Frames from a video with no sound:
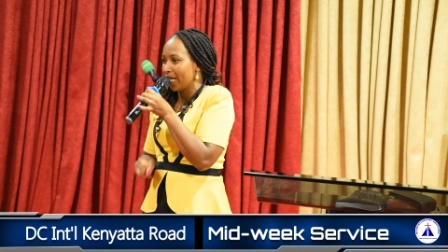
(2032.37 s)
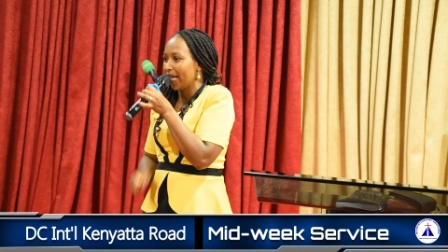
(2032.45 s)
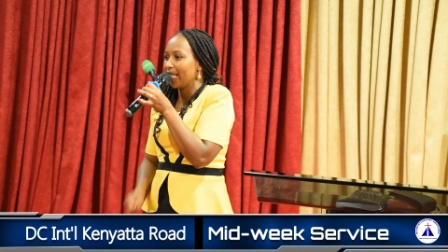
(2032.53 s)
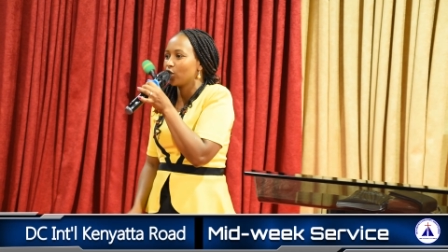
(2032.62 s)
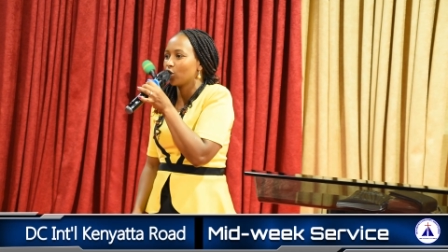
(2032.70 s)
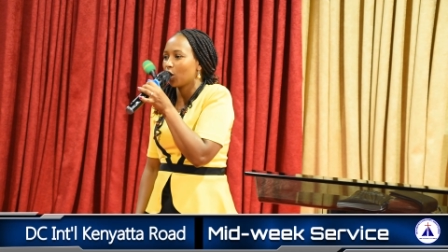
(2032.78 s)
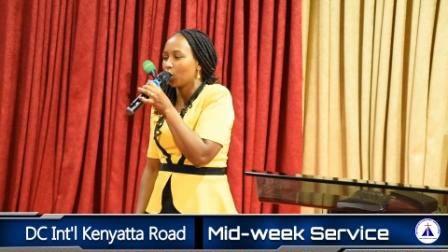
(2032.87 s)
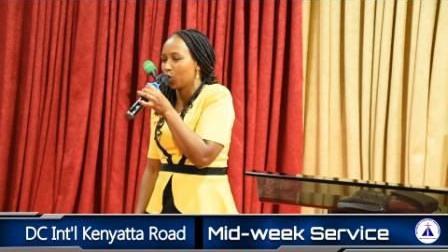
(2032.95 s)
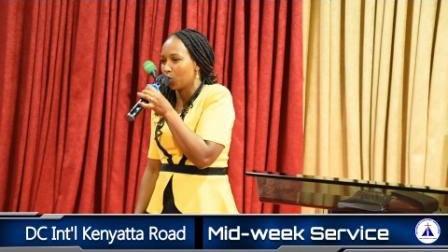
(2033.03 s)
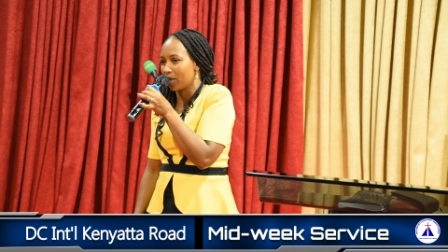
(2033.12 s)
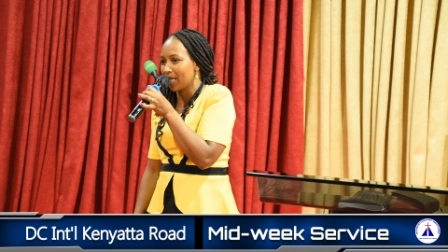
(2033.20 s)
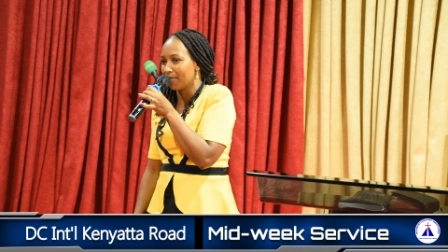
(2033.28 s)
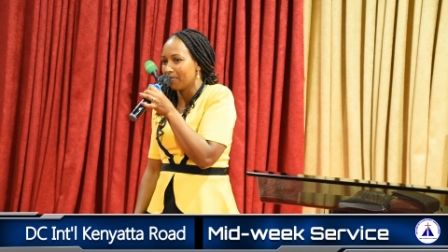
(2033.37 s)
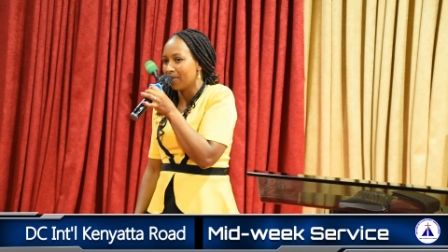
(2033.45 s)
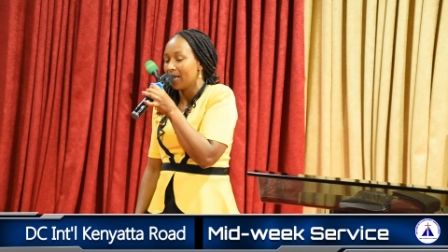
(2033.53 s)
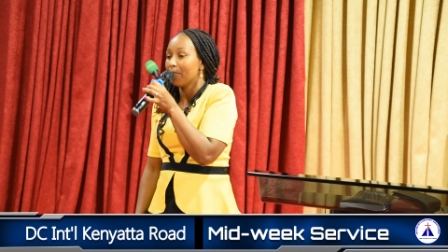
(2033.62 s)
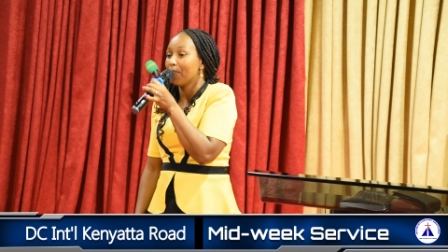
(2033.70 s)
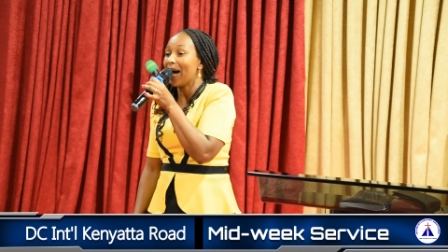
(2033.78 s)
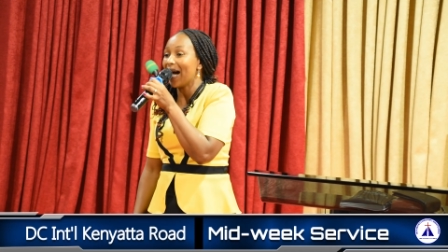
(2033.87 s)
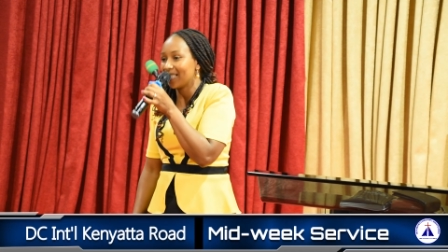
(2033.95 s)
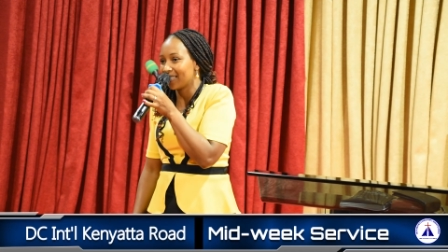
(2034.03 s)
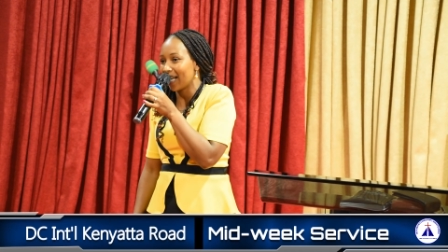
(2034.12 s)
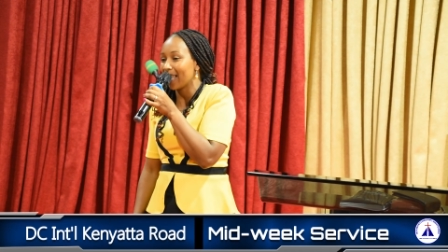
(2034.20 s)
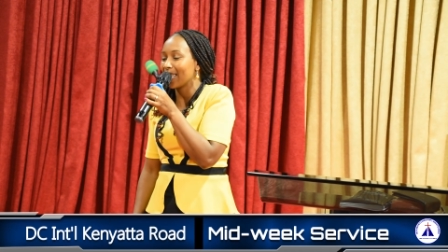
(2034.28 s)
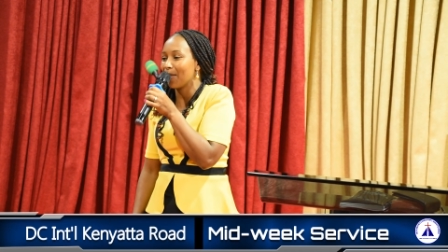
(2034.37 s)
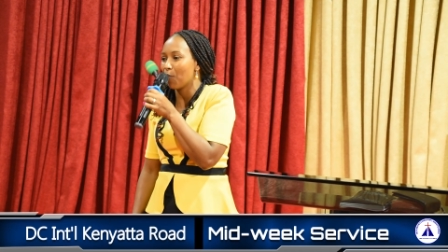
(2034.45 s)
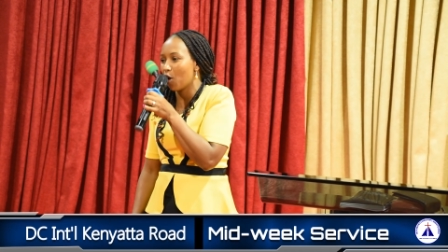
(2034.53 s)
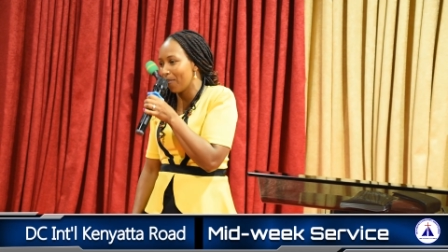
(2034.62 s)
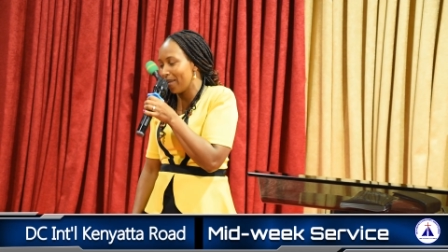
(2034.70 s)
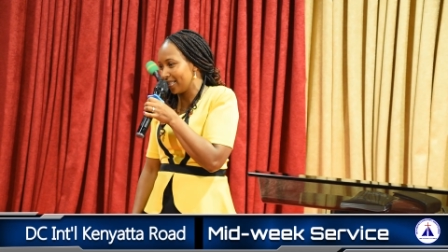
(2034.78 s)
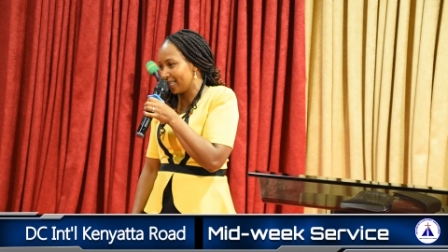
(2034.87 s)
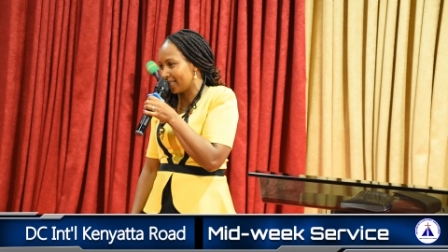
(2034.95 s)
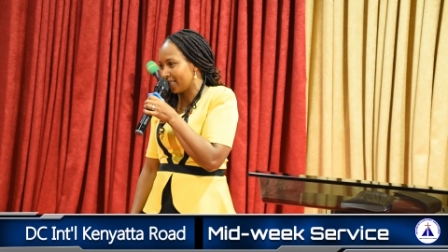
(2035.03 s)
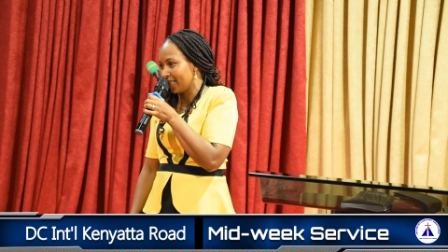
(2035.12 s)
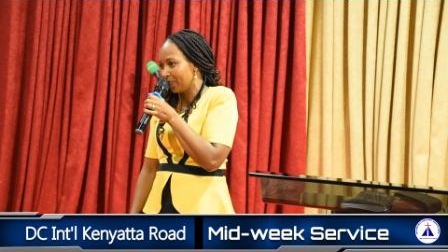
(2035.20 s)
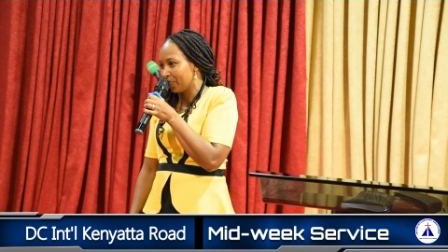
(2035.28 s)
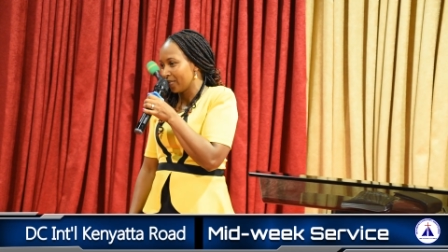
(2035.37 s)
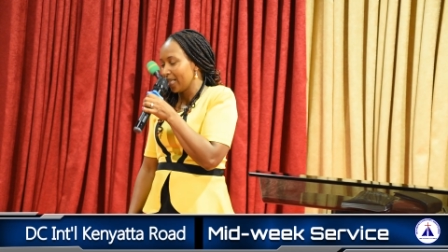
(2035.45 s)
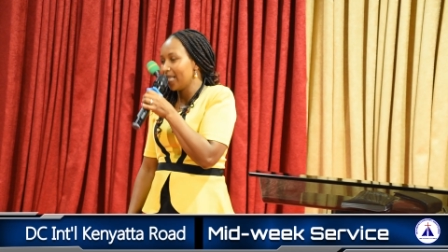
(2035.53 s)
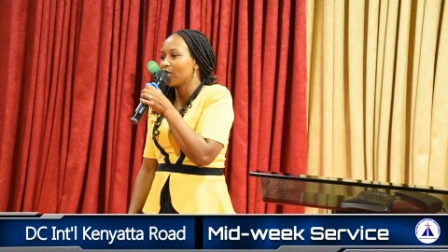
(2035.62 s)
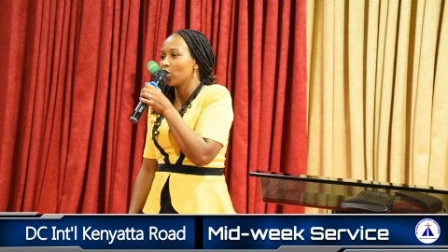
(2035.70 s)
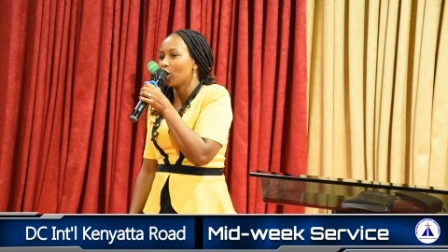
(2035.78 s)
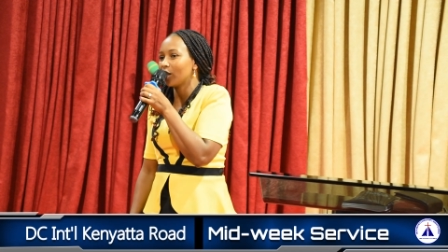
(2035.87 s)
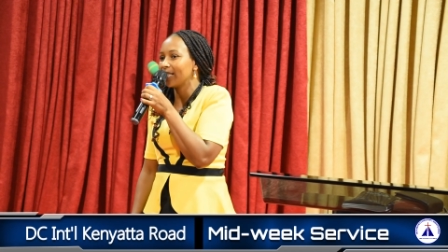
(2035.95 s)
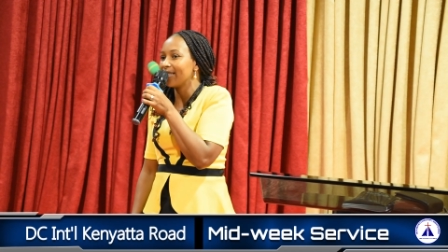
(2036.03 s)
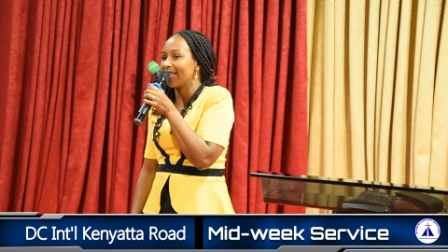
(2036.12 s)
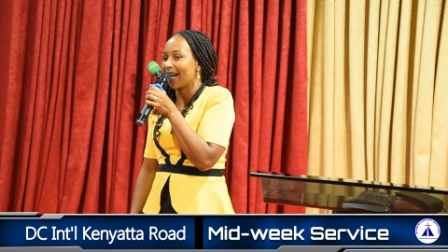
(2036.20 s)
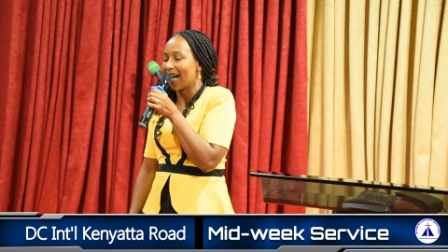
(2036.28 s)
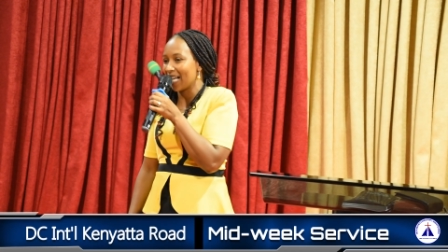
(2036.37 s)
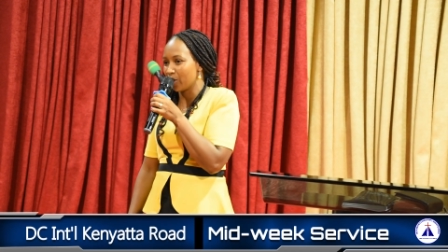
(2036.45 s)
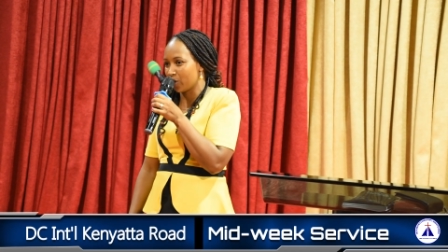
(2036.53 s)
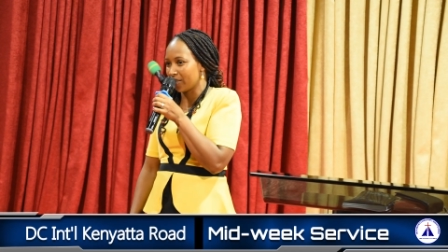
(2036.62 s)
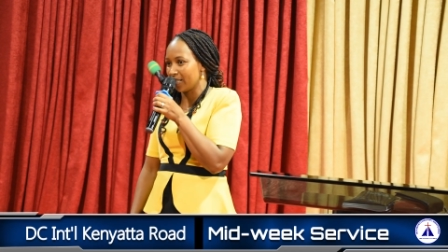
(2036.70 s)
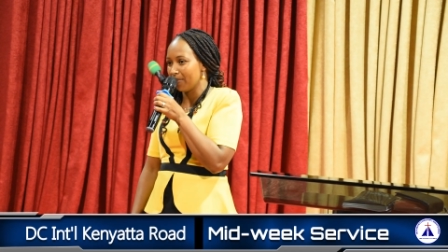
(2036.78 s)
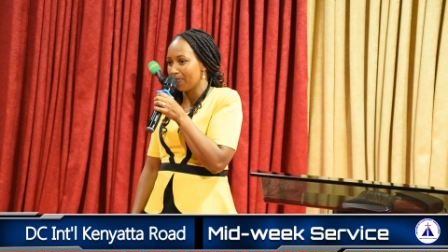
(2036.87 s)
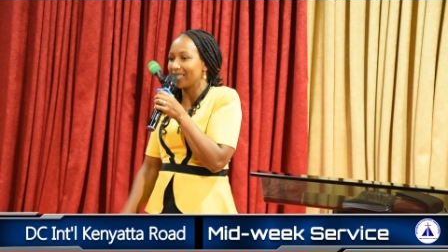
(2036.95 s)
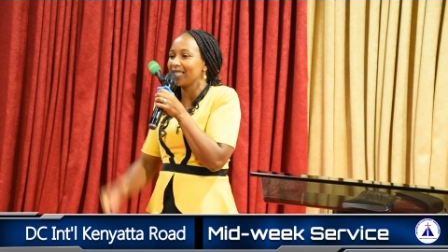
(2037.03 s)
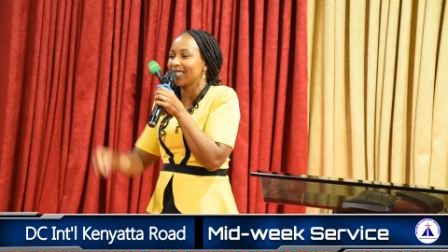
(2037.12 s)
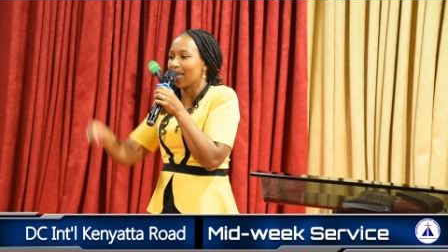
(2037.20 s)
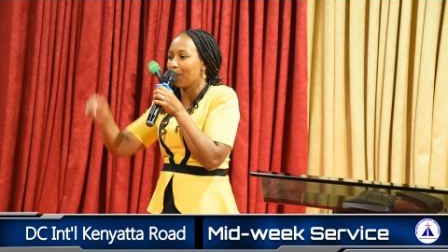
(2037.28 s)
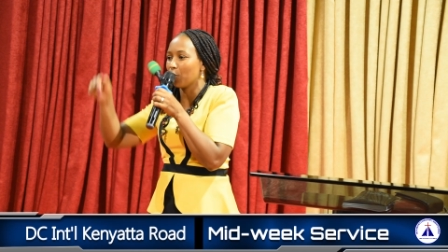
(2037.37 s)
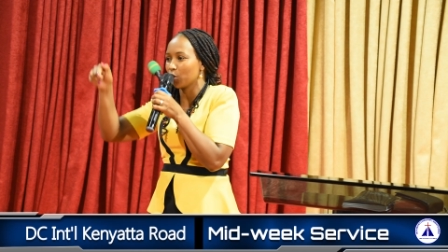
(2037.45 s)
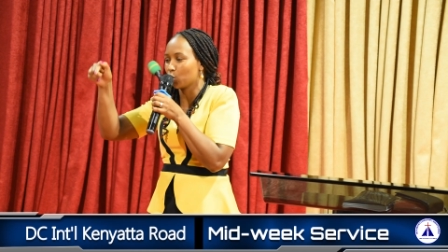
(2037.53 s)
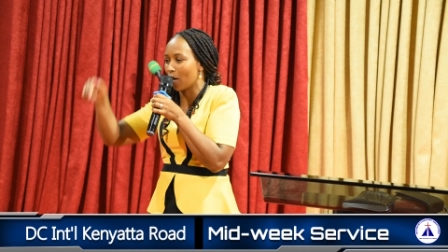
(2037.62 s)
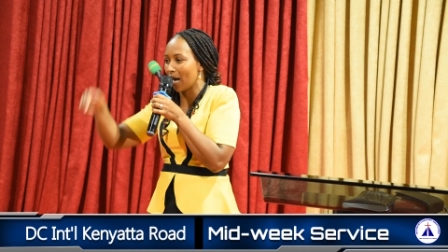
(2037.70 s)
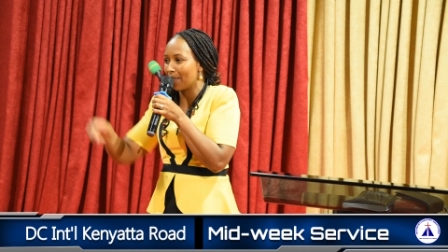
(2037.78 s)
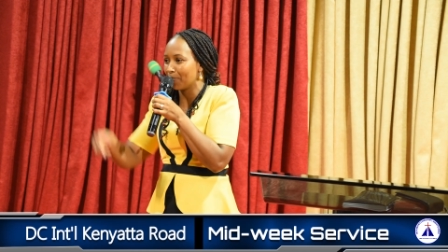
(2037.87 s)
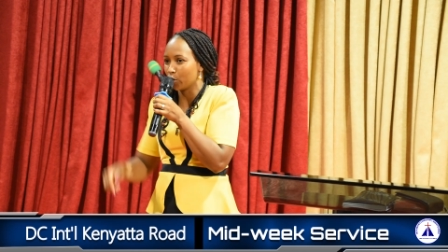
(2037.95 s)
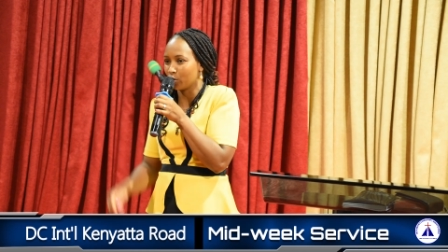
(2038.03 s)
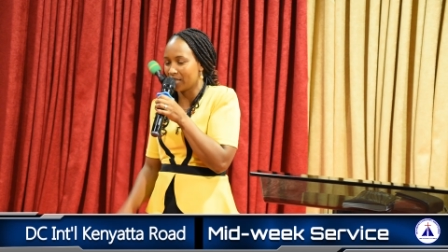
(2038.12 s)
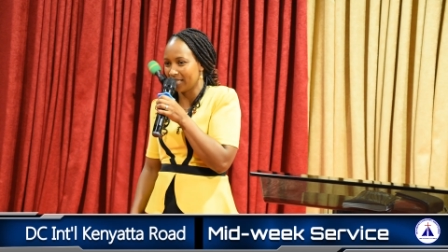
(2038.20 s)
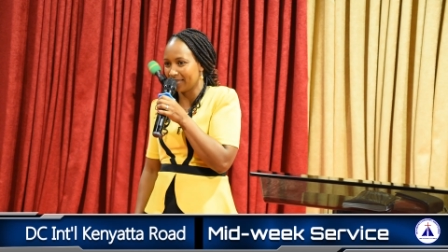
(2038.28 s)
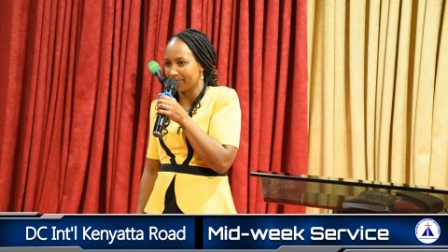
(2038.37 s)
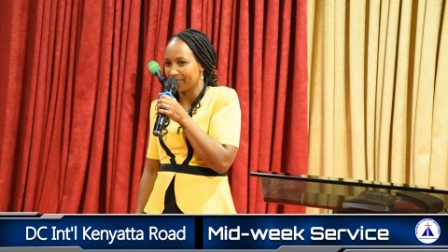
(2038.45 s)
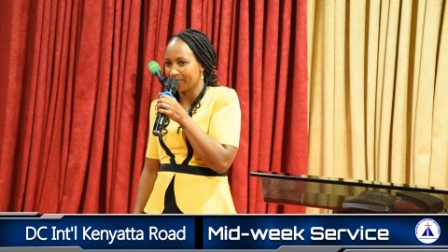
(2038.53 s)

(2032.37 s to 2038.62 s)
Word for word: and talk to him. But at the moment, he's not in the country, but he's supposed to come today.